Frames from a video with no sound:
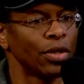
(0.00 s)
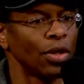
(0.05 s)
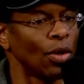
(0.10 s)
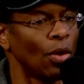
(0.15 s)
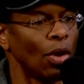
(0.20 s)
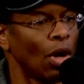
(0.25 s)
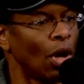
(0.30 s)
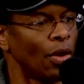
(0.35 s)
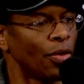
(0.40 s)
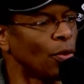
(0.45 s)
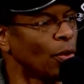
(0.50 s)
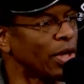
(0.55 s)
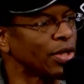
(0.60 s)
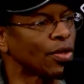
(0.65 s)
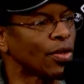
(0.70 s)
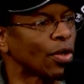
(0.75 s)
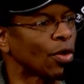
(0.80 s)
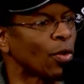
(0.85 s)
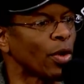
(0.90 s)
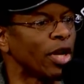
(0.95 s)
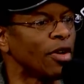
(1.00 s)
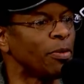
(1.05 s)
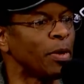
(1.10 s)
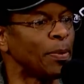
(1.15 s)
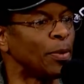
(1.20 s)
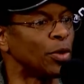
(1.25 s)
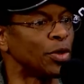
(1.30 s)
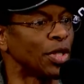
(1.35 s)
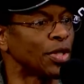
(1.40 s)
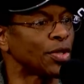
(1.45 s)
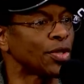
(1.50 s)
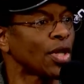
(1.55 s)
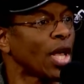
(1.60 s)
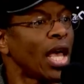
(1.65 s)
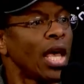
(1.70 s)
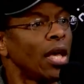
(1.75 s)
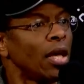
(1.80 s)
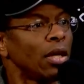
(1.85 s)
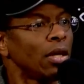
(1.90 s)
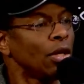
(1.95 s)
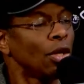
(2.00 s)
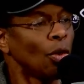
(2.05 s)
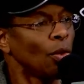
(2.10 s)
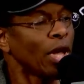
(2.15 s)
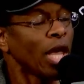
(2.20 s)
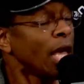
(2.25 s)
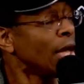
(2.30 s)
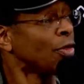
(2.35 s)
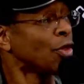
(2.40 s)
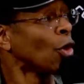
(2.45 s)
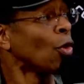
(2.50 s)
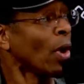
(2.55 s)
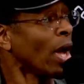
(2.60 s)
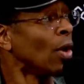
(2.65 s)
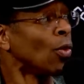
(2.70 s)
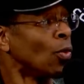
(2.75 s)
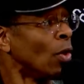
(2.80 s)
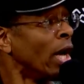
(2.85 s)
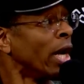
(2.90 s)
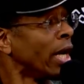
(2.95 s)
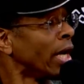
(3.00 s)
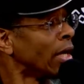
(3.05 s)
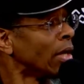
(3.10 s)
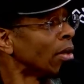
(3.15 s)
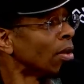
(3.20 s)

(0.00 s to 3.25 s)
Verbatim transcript: you know, all the rest of the creative people just, you know, hit the ground running.